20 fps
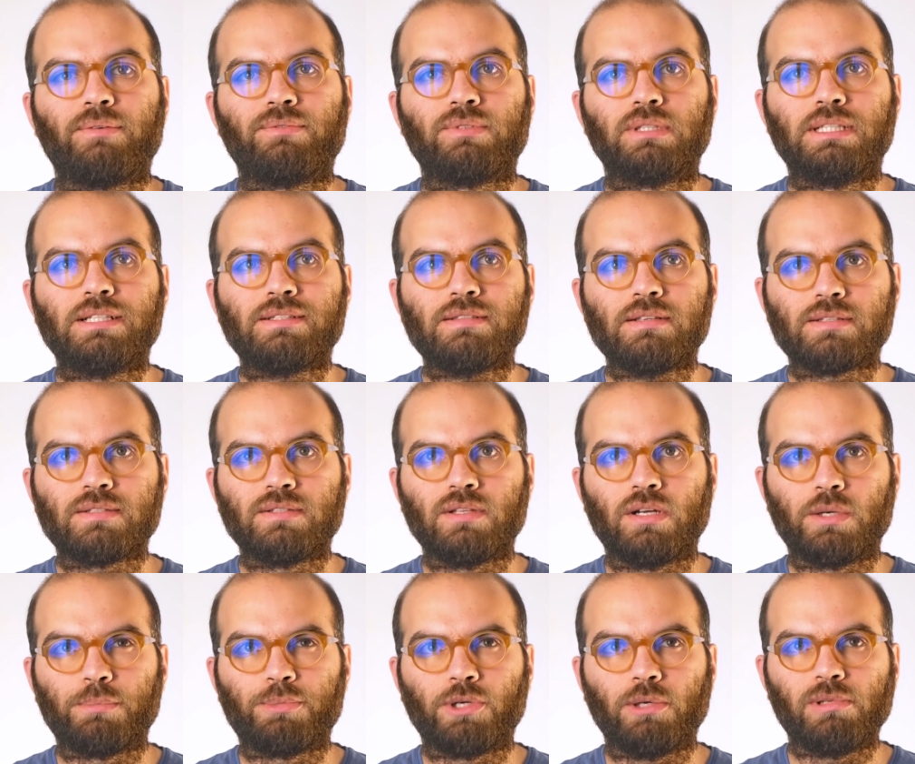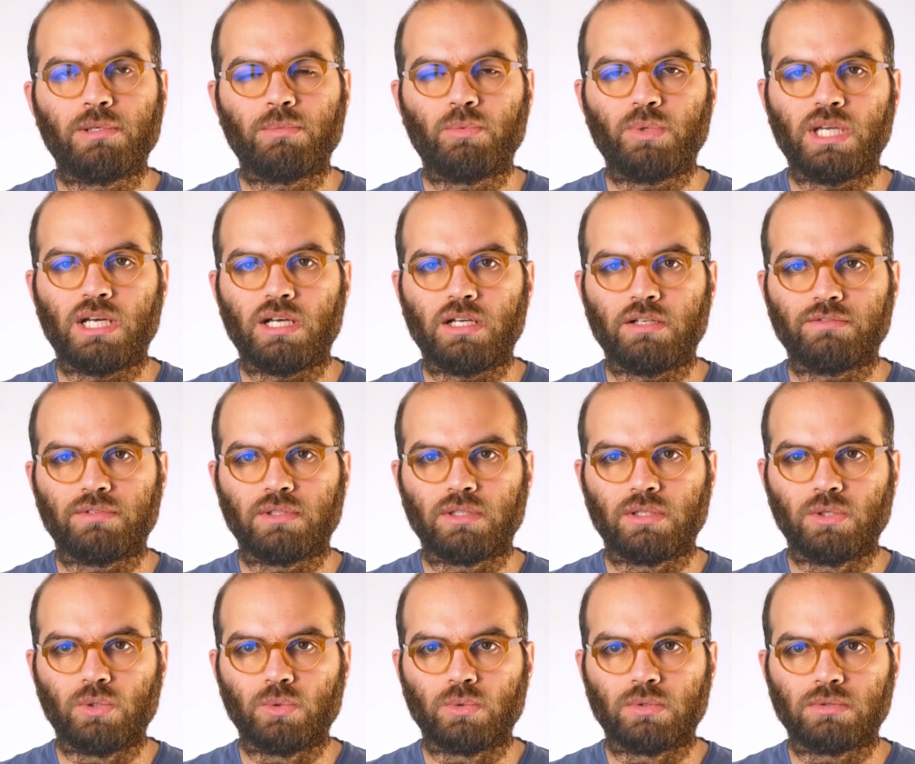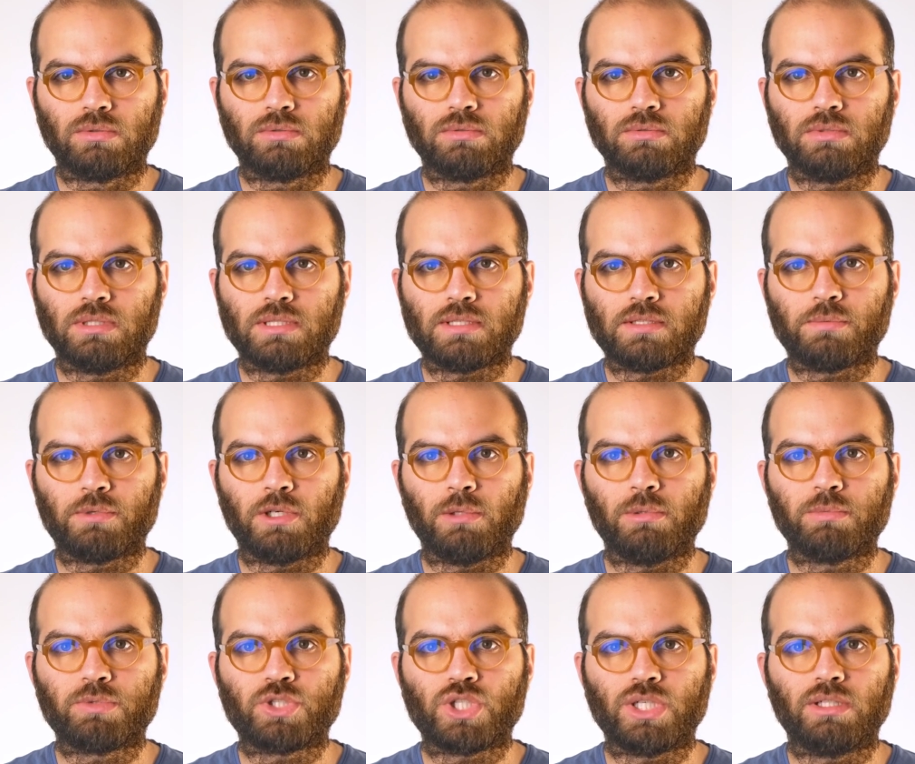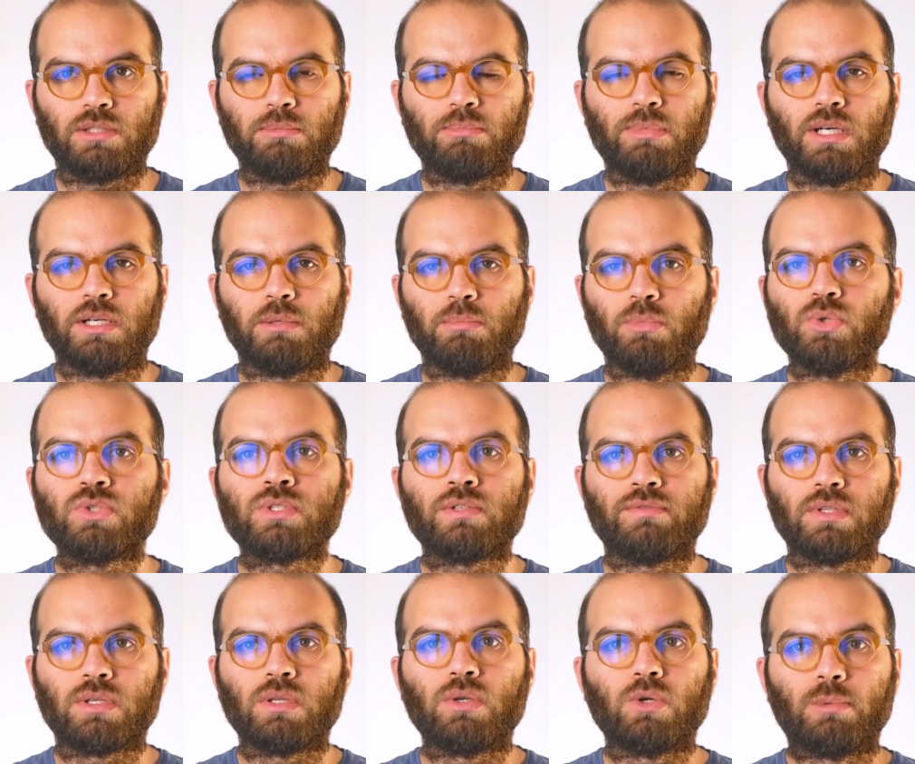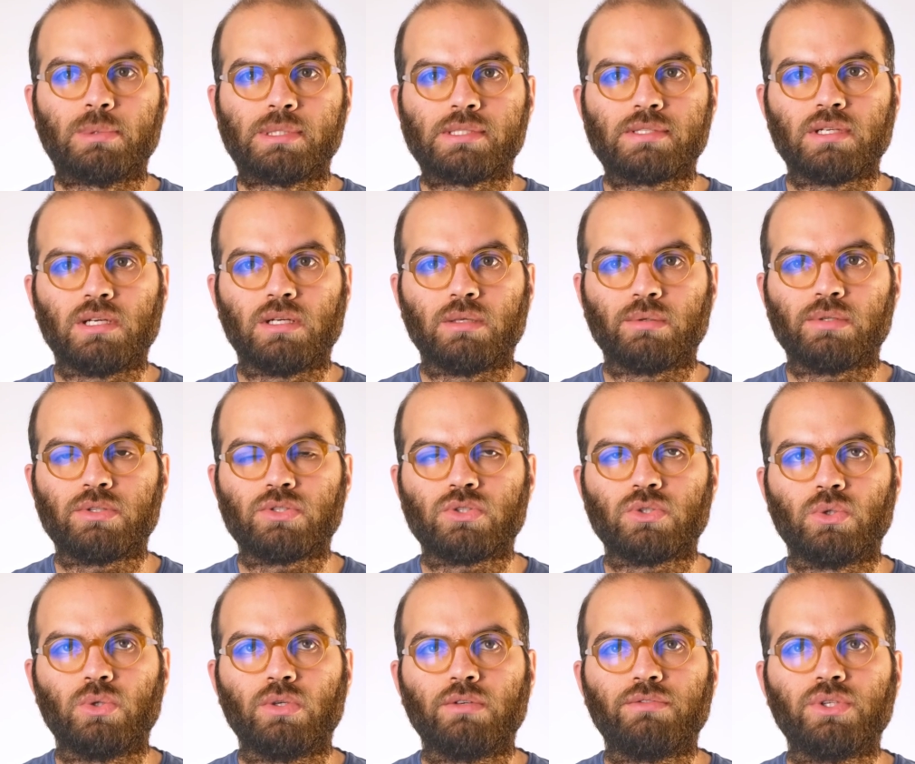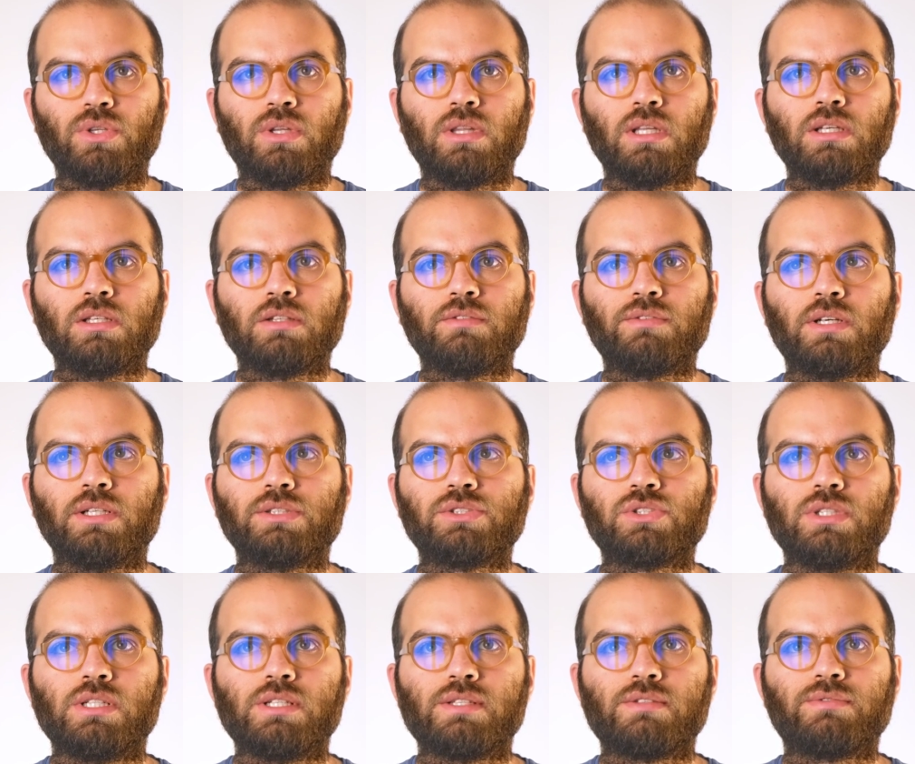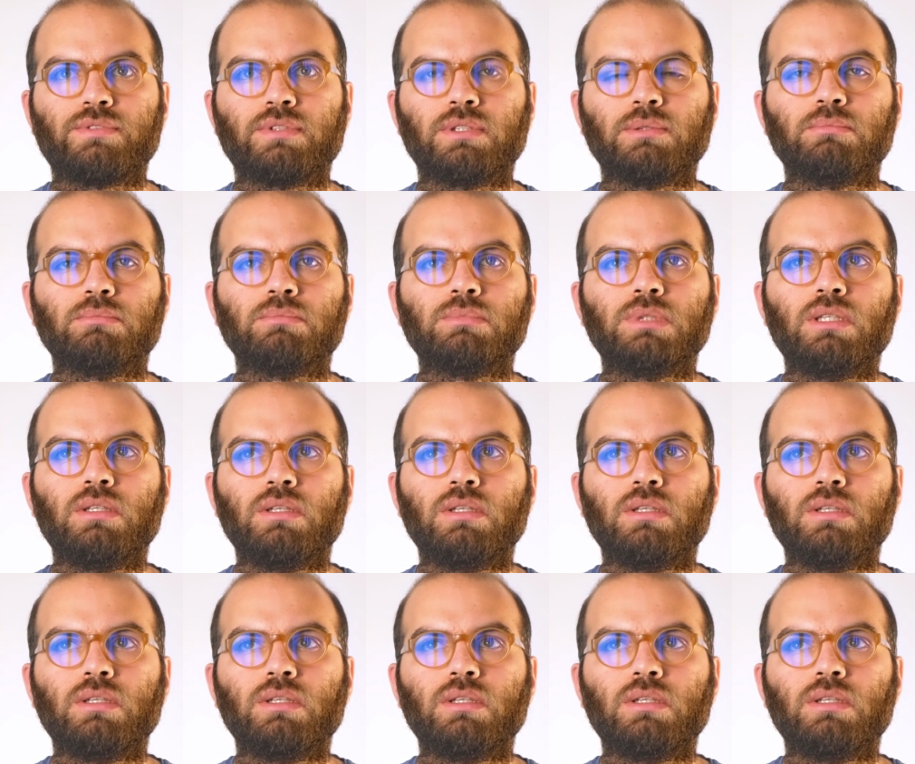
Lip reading: This is not a problem we have alone. This is a problem shared by most of the global south. So if you think of countries from